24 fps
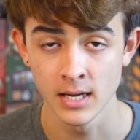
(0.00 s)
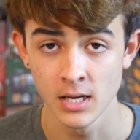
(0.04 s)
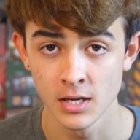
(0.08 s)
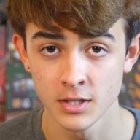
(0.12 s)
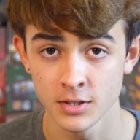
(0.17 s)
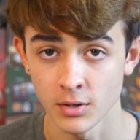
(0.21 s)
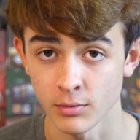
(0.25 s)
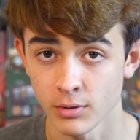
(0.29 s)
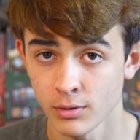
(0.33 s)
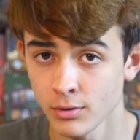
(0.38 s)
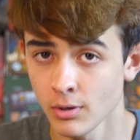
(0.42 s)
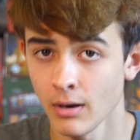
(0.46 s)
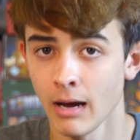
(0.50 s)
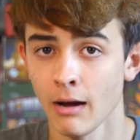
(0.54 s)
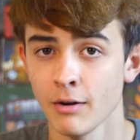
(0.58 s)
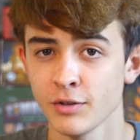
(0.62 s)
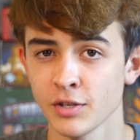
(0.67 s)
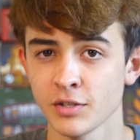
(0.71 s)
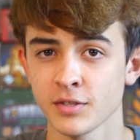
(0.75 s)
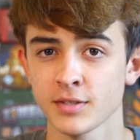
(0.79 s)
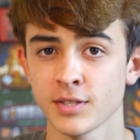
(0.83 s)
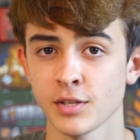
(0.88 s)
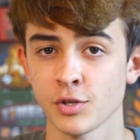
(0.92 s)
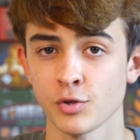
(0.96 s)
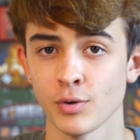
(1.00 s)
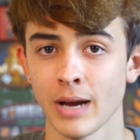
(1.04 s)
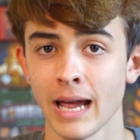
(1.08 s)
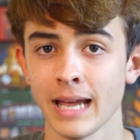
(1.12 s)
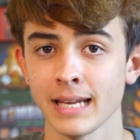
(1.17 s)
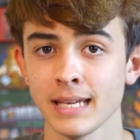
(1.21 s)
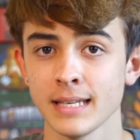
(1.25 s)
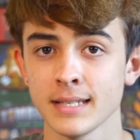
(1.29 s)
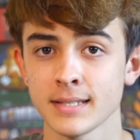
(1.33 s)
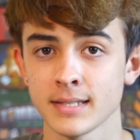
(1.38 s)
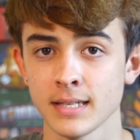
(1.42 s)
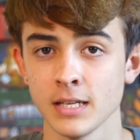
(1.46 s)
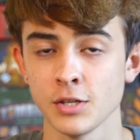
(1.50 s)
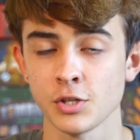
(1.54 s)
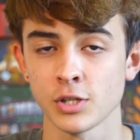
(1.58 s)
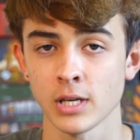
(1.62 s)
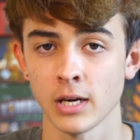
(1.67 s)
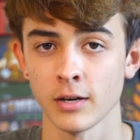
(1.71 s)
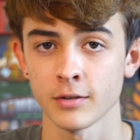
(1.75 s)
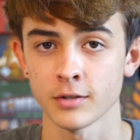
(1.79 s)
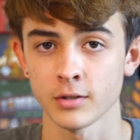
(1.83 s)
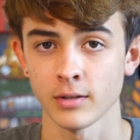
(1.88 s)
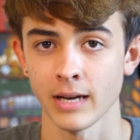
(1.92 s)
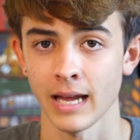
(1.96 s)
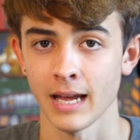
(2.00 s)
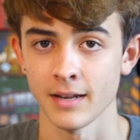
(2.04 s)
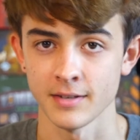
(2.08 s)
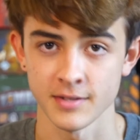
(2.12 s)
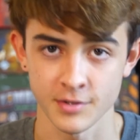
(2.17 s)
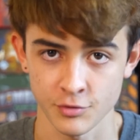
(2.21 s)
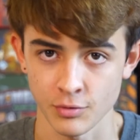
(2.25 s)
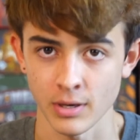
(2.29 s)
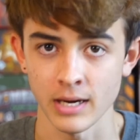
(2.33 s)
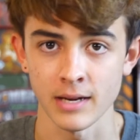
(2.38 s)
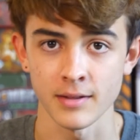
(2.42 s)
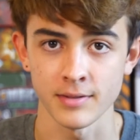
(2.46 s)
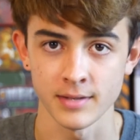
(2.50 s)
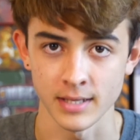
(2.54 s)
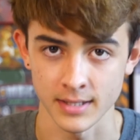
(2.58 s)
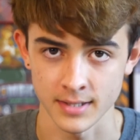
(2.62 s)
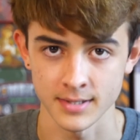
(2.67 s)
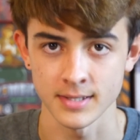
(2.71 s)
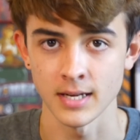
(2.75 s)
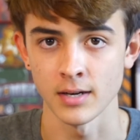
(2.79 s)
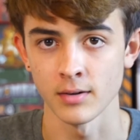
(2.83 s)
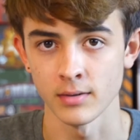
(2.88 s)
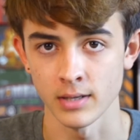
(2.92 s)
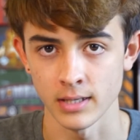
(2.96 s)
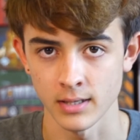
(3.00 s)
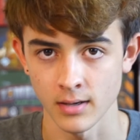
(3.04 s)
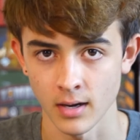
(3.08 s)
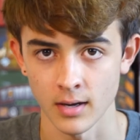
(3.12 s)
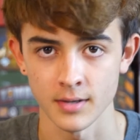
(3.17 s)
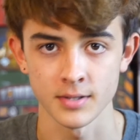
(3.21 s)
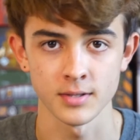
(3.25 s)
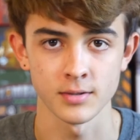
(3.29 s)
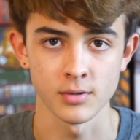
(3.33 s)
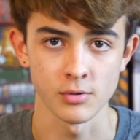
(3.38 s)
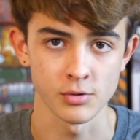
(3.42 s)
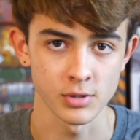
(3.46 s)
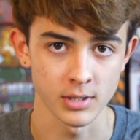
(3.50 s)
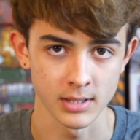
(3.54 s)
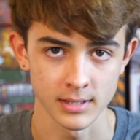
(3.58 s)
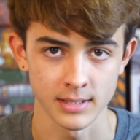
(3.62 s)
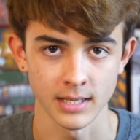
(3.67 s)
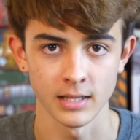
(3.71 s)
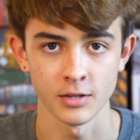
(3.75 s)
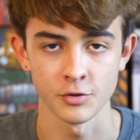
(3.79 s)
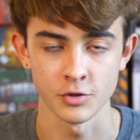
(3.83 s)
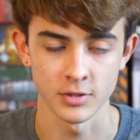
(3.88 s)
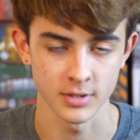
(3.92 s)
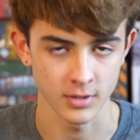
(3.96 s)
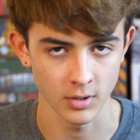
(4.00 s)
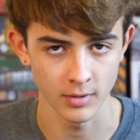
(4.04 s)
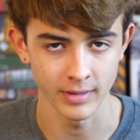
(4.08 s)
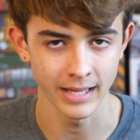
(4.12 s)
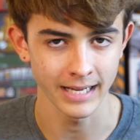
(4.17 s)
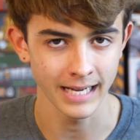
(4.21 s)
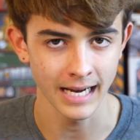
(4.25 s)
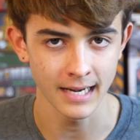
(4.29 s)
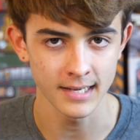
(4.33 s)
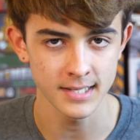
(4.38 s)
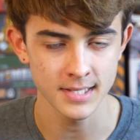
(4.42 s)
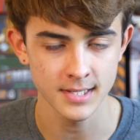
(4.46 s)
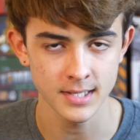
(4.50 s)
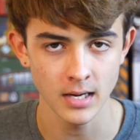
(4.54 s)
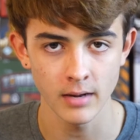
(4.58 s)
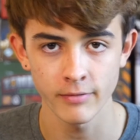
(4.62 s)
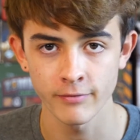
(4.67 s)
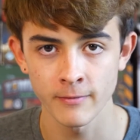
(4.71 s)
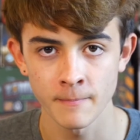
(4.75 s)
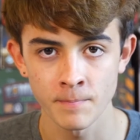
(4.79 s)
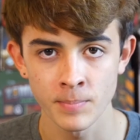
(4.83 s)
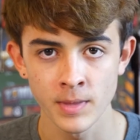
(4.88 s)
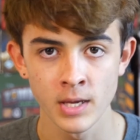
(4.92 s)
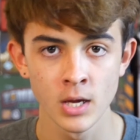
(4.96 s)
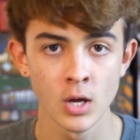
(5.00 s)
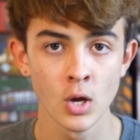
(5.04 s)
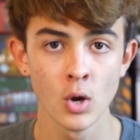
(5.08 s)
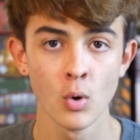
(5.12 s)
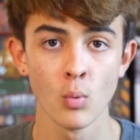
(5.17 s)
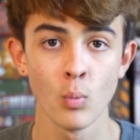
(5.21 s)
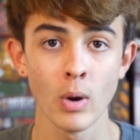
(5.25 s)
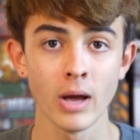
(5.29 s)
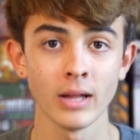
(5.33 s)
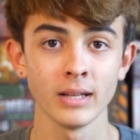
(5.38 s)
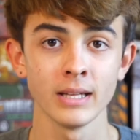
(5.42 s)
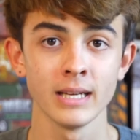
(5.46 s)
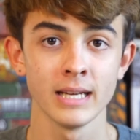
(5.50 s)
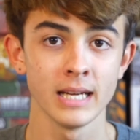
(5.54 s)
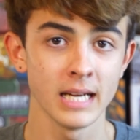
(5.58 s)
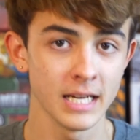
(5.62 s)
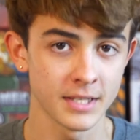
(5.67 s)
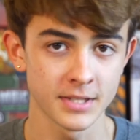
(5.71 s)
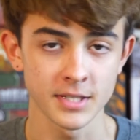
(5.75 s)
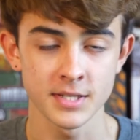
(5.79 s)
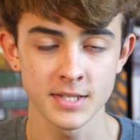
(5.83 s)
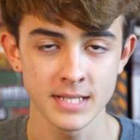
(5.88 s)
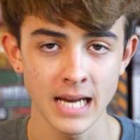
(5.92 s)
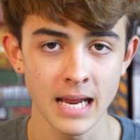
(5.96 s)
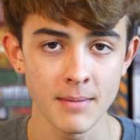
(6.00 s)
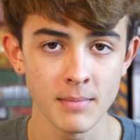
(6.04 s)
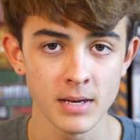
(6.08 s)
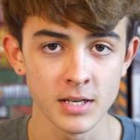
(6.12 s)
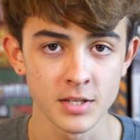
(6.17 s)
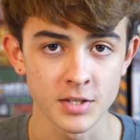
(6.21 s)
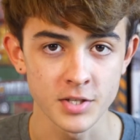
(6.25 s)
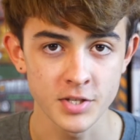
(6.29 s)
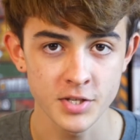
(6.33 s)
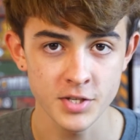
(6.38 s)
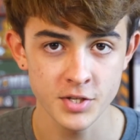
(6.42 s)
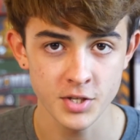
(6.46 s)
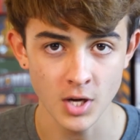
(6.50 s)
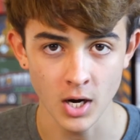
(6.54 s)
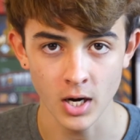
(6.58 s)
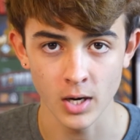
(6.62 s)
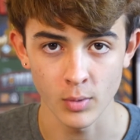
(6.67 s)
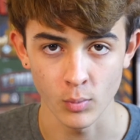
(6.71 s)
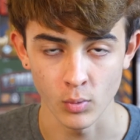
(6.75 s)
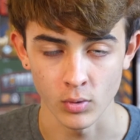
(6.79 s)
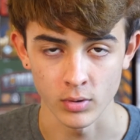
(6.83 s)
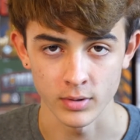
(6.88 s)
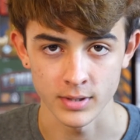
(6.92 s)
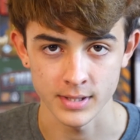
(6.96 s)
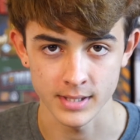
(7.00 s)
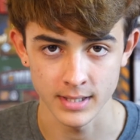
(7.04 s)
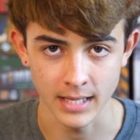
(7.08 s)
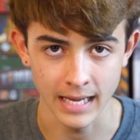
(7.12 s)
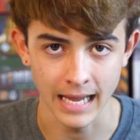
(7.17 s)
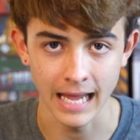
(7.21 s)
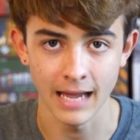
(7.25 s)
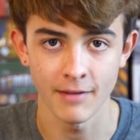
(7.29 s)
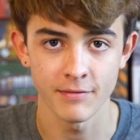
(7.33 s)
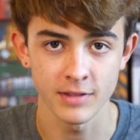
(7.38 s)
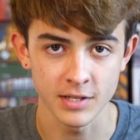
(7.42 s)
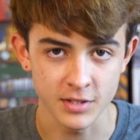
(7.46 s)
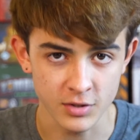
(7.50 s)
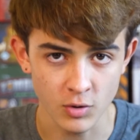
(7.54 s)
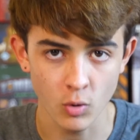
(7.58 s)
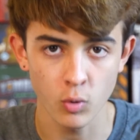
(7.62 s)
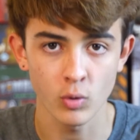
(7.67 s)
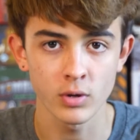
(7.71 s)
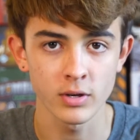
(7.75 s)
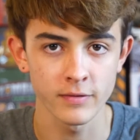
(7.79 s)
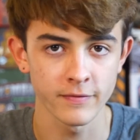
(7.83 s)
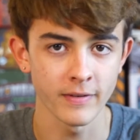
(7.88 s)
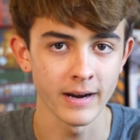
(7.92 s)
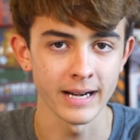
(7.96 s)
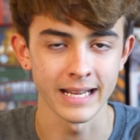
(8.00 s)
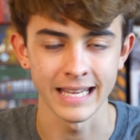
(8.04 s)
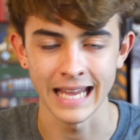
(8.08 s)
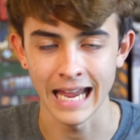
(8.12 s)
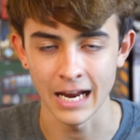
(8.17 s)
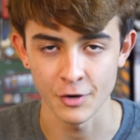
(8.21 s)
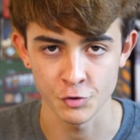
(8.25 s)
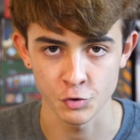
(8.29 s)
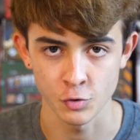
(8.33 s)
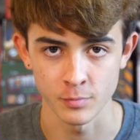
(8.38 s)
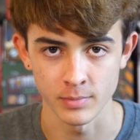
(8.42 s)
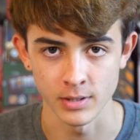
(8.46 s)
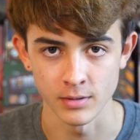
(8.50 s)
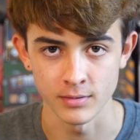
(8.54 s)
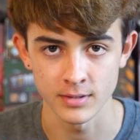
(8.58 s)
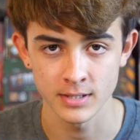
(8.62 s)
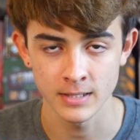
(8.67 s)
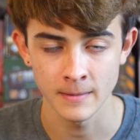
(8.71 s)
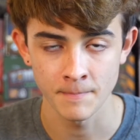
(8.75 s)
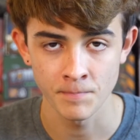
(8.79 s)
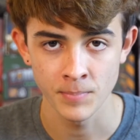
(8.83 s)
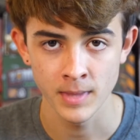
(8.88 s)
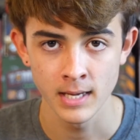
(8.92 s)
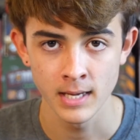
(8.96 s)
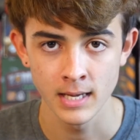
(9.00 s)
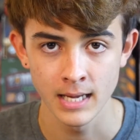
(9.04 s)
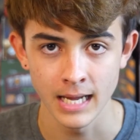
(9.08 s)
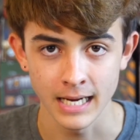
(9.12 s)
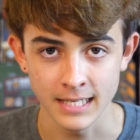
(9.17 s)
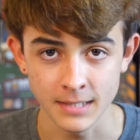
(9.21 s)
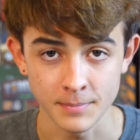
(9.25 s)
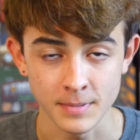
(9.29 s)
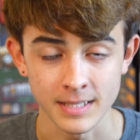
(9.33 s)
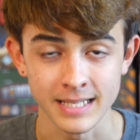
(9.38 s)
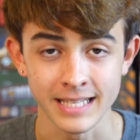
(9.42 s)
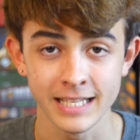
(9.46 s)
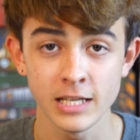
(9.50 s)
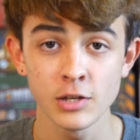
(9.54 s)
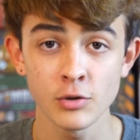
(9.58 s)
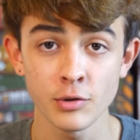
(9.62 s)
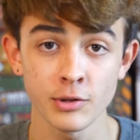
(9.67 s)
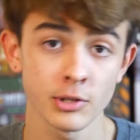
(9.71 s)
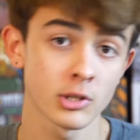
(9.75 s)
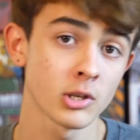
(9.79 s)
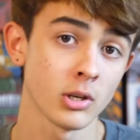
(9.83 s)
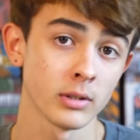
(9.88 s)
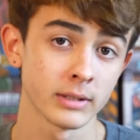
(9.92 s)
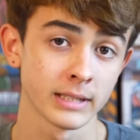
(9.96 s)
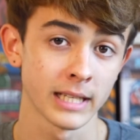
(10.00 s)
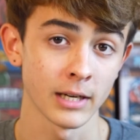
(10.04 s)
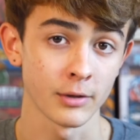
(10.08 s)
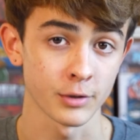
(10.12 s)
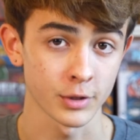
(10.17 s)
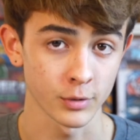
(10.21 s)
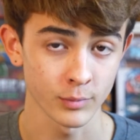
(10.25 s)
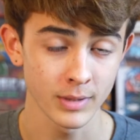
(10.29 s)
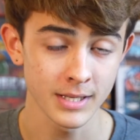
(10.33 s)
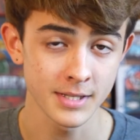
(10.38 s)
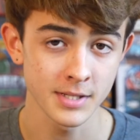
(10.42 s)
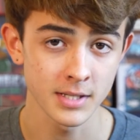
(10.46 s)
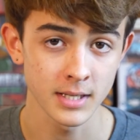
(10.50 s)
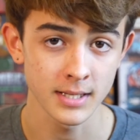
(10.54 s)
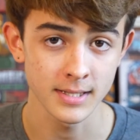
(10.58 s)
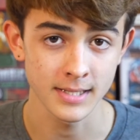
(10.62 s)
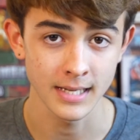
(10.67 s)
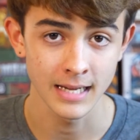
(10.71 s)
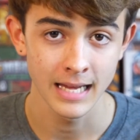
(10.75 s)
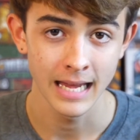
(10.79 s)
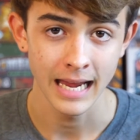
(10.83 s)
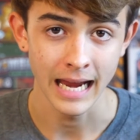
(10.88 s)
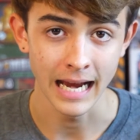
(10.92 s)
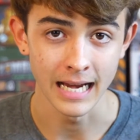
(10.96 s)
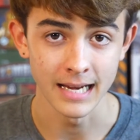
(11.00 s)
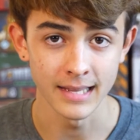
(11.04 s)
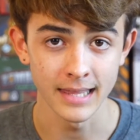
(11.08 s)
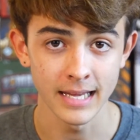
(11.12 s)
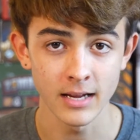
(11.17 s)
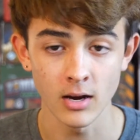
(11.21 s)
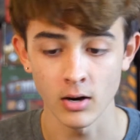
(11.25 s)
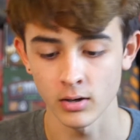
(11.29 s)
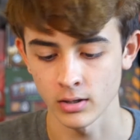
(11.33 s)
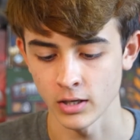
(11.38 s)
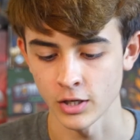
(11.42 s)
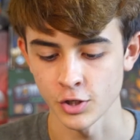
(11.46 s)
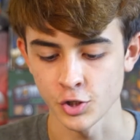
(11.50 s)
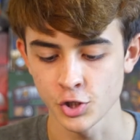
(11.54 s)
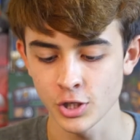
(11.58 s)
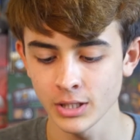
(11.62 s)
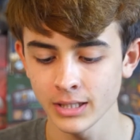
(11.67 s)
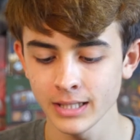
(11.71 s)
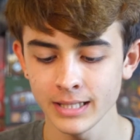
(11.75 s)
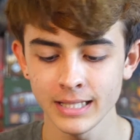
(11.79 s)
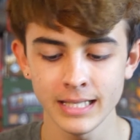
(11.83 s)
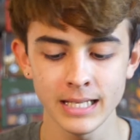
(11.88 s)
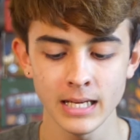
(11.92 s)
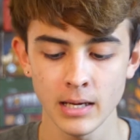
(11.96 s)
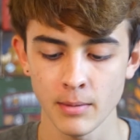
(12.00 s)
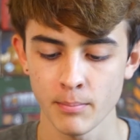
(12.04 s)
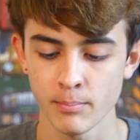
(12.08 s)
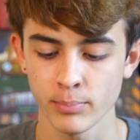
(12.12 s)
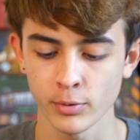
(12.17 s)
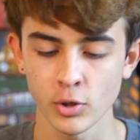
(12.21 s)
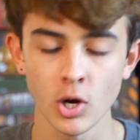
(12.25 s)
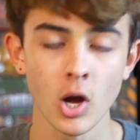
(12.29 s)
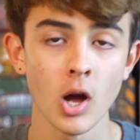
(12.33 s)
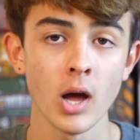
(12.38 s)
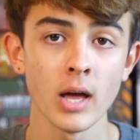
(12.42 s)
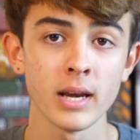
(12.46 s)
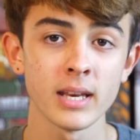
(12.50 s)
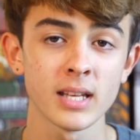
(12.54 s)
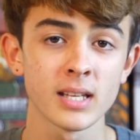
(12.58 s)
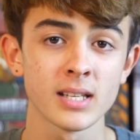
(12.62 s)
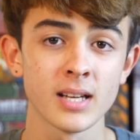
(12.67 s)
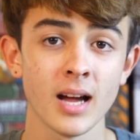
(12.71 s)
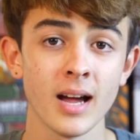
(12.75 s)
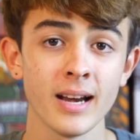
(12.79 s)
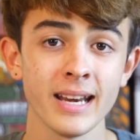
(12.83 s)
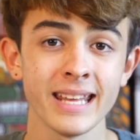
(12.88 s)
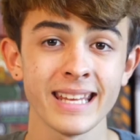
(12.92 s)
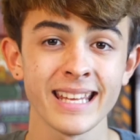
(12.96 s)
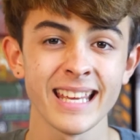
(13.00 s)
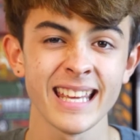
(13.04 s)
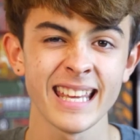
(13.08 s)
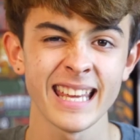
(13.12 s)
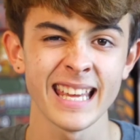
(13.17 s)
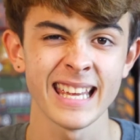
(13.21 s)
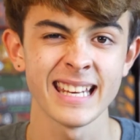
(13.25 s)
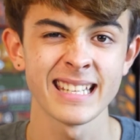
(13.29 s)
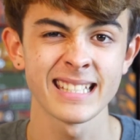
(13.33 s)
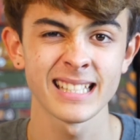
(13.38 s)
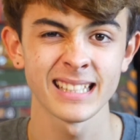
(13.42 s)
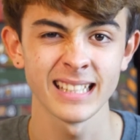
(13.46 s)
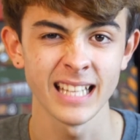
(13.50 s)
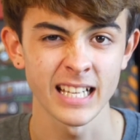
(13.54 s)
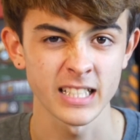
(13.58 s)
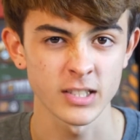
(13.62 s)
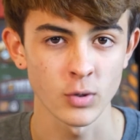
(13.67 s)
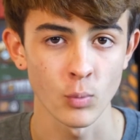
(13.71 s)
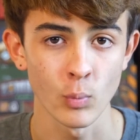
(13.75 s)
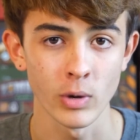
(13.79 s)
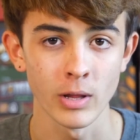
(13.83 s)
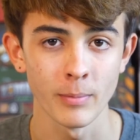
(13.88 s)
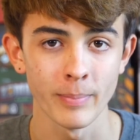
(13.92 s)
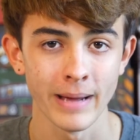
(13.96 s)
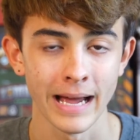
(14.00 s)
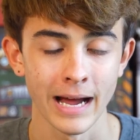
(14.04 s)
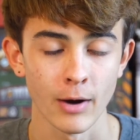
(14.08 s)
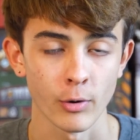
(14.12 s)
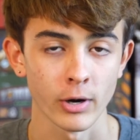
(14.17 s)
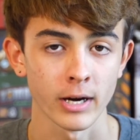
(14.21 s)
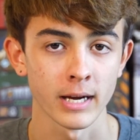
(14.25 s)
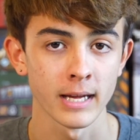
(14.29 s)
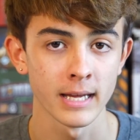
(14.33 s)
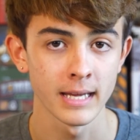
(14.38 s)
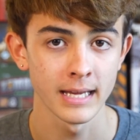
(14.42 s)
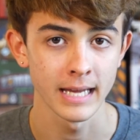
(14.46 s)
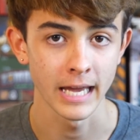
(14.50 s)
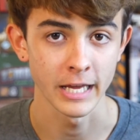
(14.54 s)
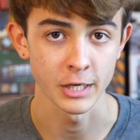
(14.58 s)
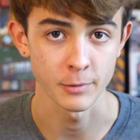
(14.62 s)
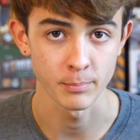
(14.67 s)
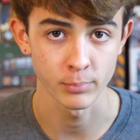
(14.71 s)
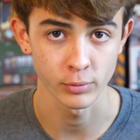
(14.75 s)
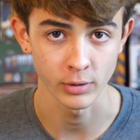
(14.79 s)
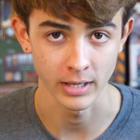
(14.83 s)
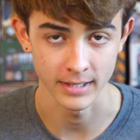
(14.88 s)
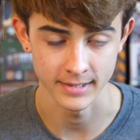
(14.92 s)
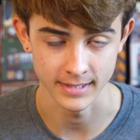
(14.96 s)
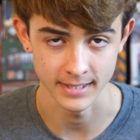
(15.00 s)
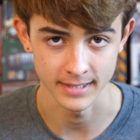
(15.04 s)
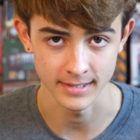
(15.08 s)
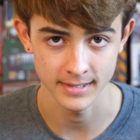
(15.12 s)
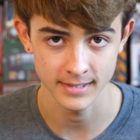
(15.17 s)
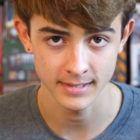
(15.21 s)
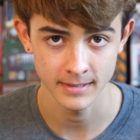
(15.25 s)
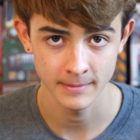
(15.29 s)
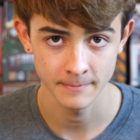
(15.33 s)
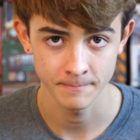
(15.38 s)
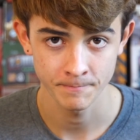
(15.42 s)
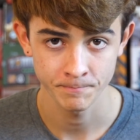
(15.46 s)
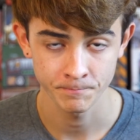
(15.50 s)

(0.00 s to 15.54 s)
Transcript: So you know how in Dungeons & Dragons each character has strength, dexterity, constitution, intelligence, all that kind of stuff? Well, it's the same in Star Wars. They have these core defining attributes. Except in here they're called characteristics, and they are agility, brawn, cunning, intellect, willpower, and presence.